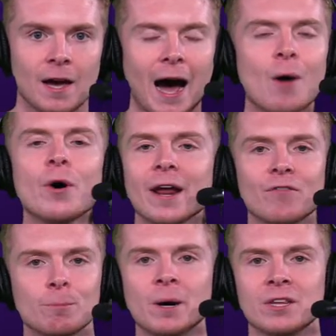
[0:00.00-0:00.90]
I want
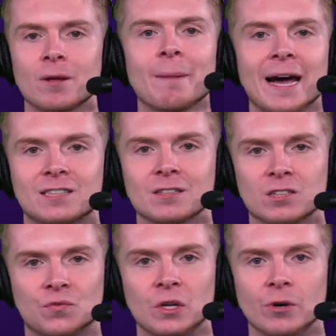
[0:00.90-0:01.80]
everybody to imagine
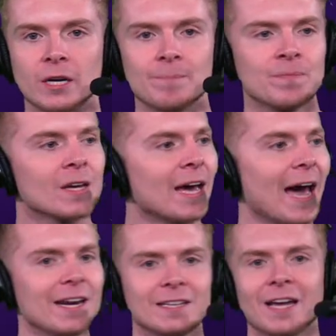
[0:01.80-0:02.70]
this feeling.
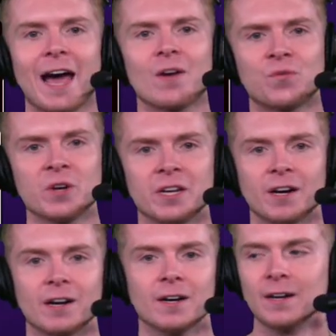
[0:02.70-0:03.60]
Heading into every
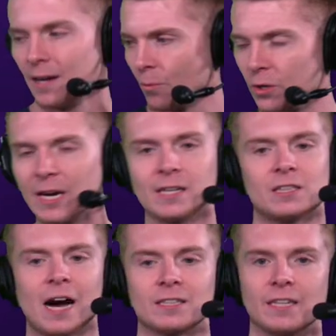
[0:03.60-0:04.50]
year, and we got
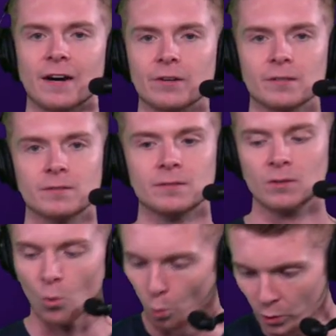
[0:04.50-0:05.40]
Josh Allen.
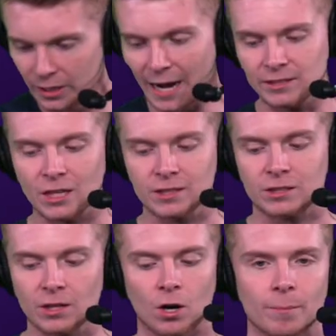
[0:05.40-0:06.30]
We got
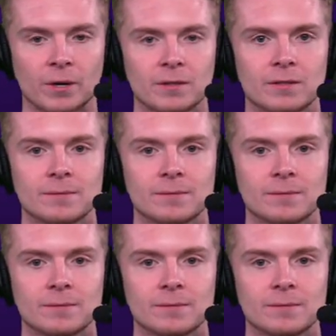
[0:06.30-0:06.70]
Justin Herbert.